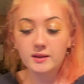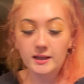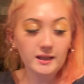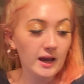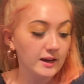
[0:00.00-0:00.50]

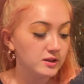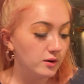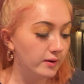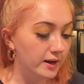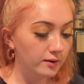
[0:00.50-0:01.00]
that the eggs
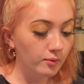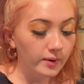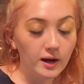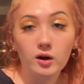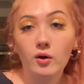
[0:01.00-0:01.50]
are in,
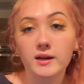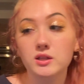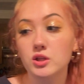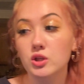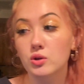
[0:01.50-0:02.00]
we are going
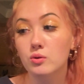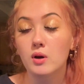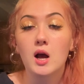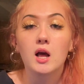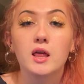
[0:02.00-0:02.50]
to do
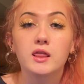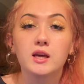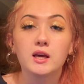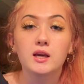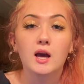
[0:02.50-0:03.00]

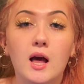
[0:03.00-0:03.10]
the